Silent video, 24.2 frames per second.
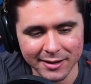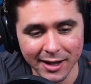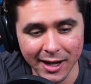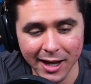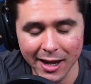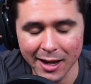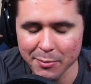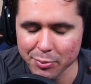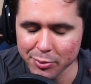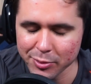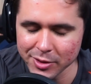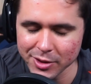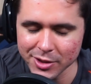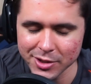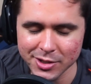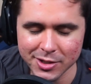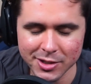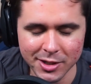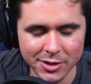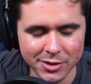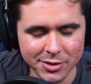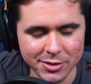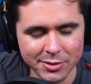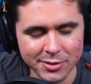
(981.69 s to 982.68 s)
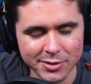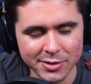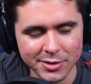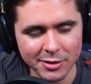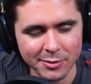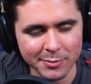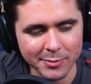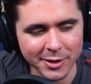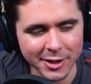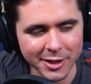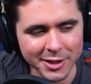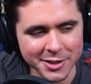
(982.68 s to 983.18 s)
I appreciate you so
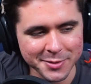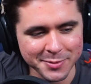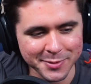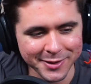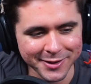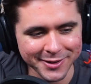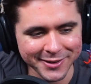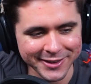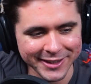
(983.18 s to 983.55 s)
much, bro.